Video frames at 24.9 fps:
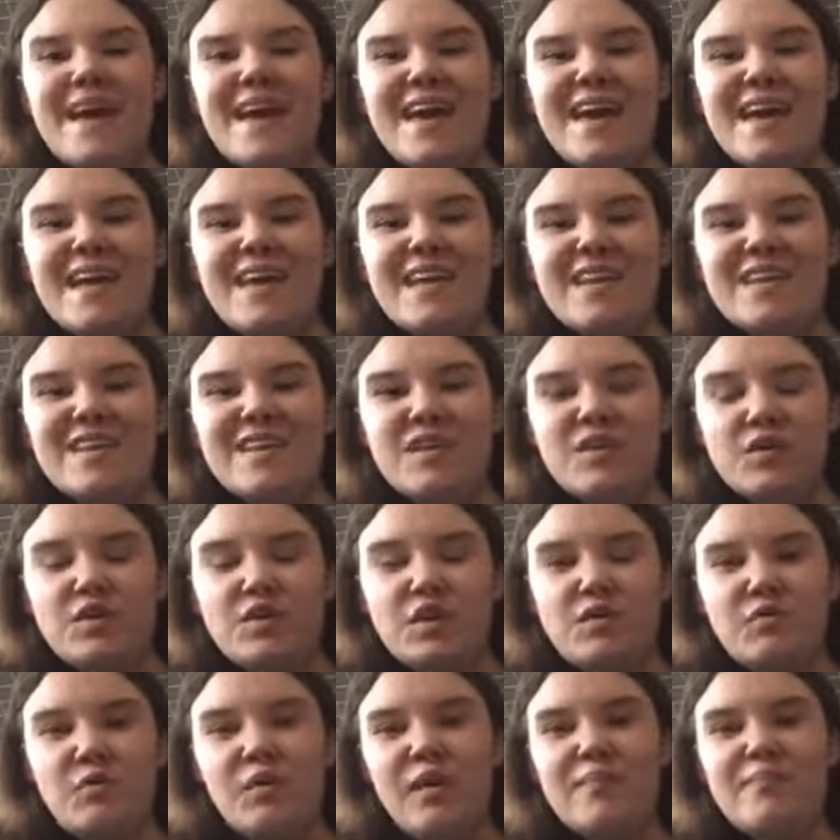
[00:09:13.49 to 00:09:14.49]
And there's
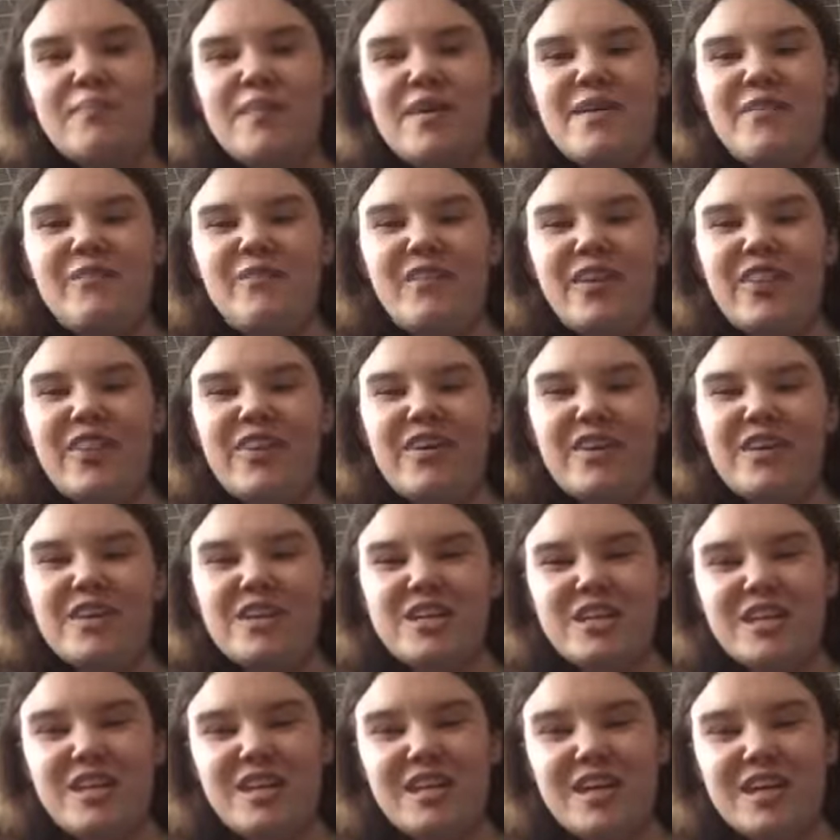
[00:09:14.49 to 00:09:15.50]
this one bit with
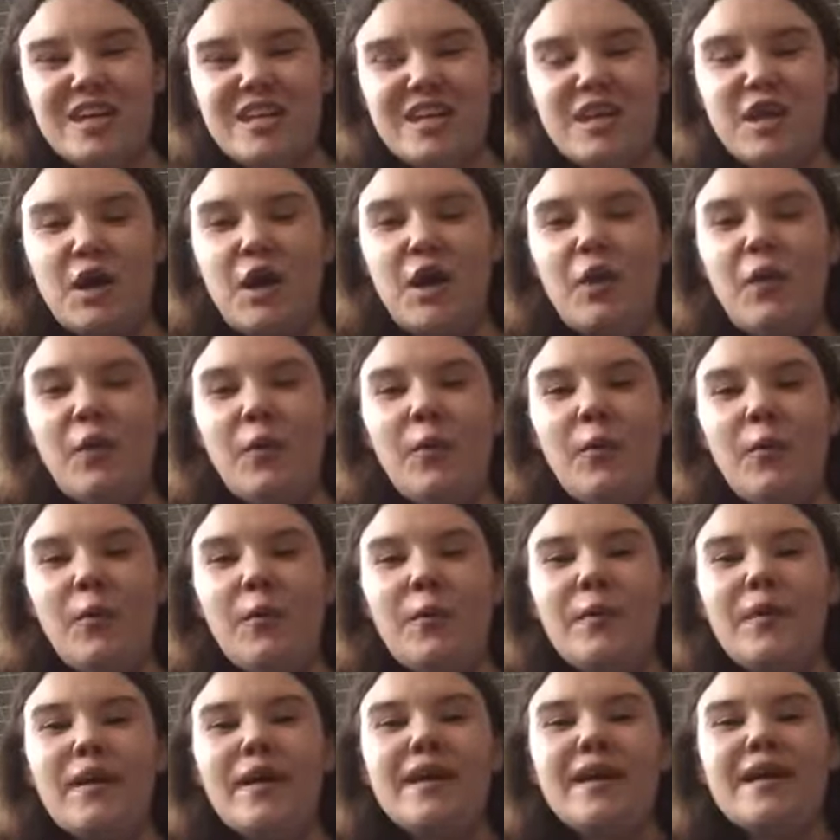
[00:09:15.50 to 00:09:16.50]
Sheen, you
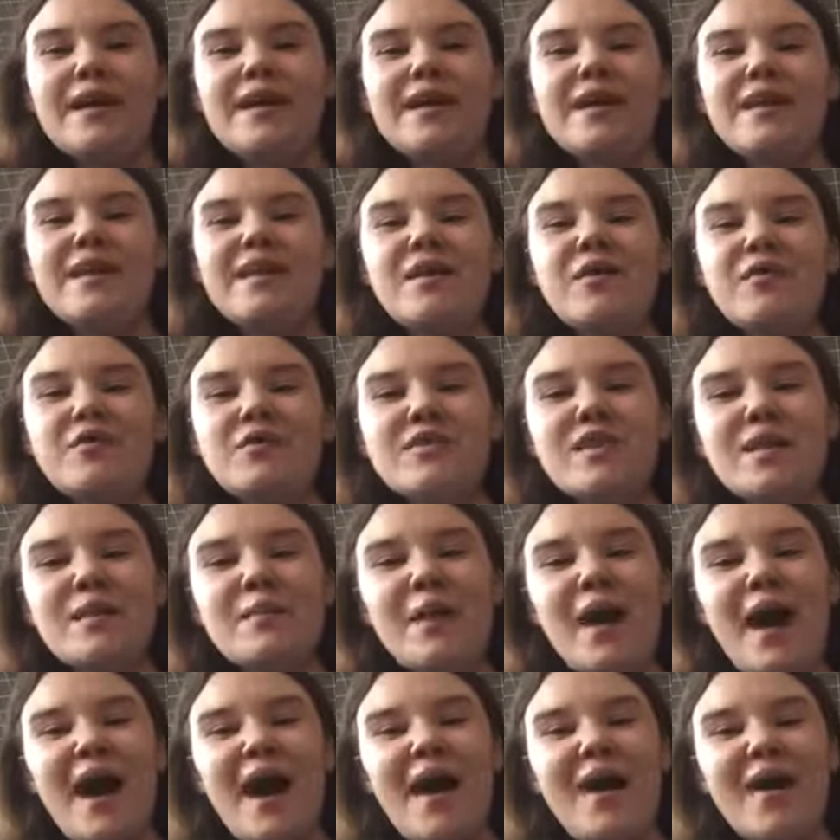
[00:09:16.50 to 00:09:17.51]
know, you know,
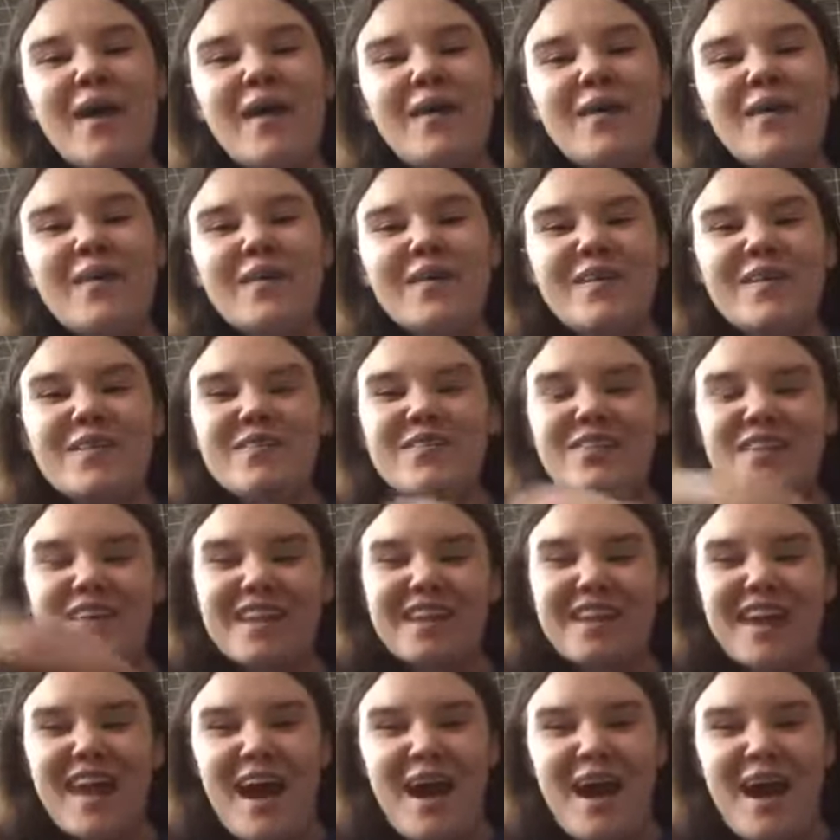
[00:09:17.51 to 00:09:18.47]
somehow feeling